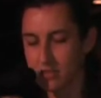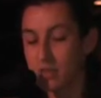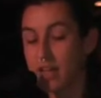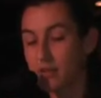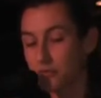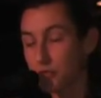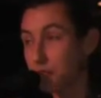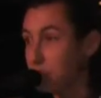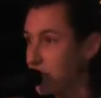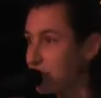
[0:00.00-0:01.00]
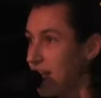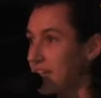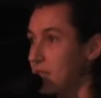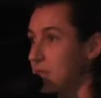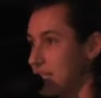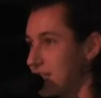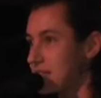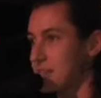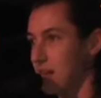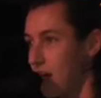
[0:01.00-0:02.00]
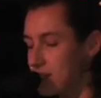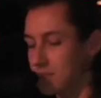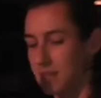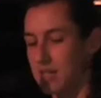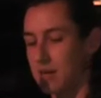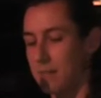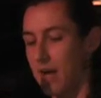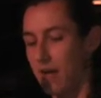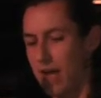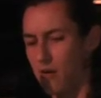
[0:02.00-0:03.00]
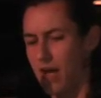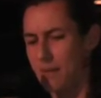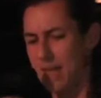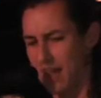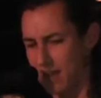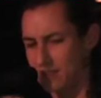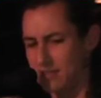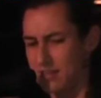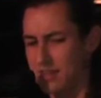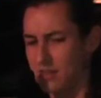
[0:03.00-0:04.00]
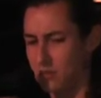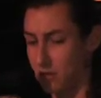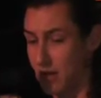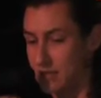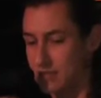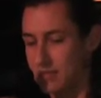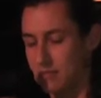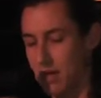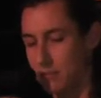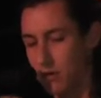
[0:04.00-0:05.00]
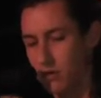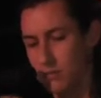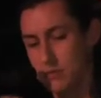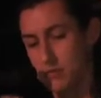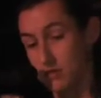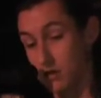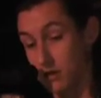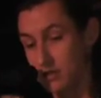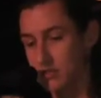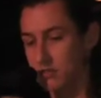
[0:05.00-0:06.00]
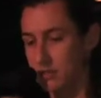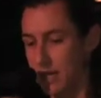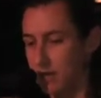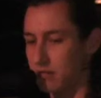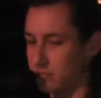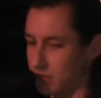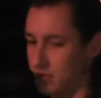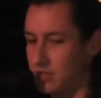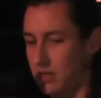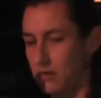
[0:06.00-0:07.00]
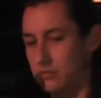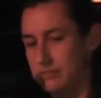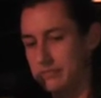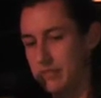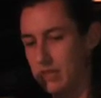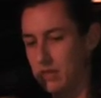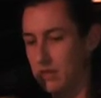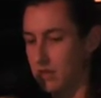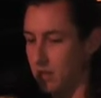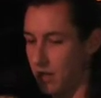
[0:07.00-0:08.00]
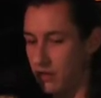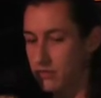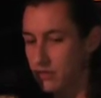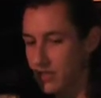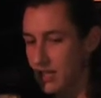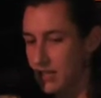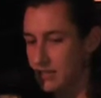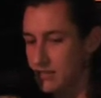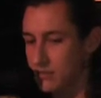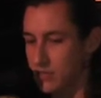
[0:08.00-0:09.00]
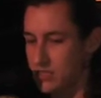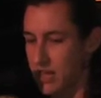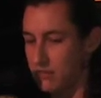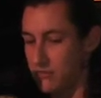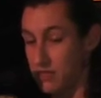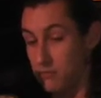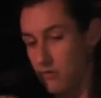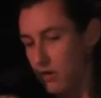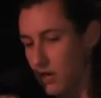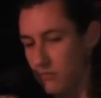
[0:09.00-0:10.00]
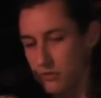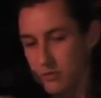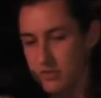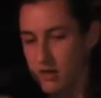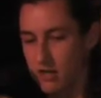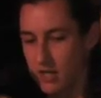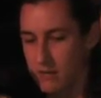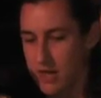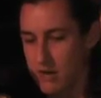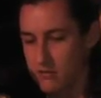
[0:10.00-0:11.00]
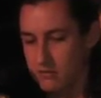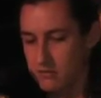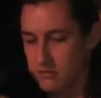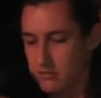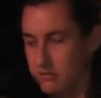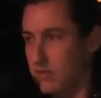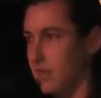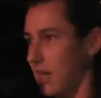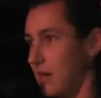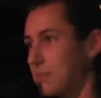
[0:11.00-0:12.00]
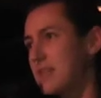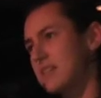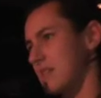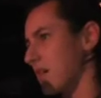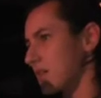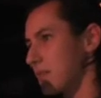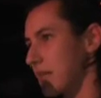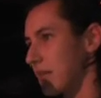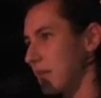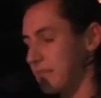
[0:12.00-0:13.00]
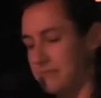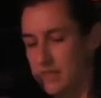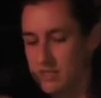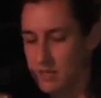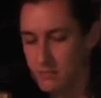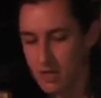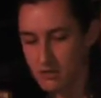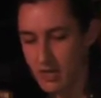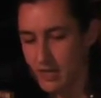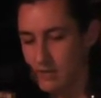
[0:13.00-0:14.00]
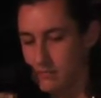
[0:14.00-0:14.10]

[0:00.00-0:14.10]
like if you feel like you need to talk to me about how I'm handling race in my poems, which are also about, you know, other things which I feel more comfortable talking about, please talk to me, because I'm not trying